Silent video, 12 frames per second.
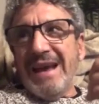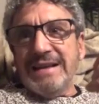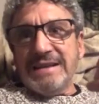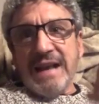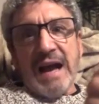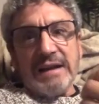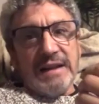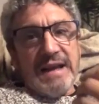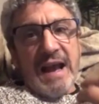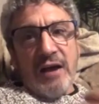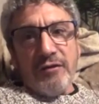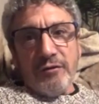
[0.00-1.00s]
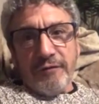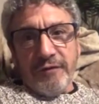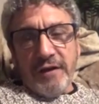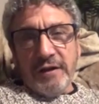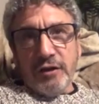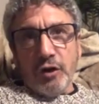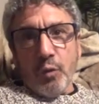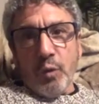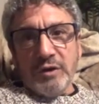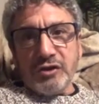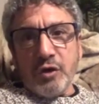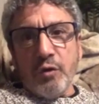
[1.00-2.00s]
exactly how they're feeling or
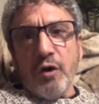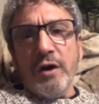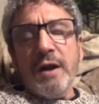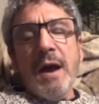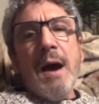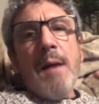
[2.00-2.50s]
what's going on.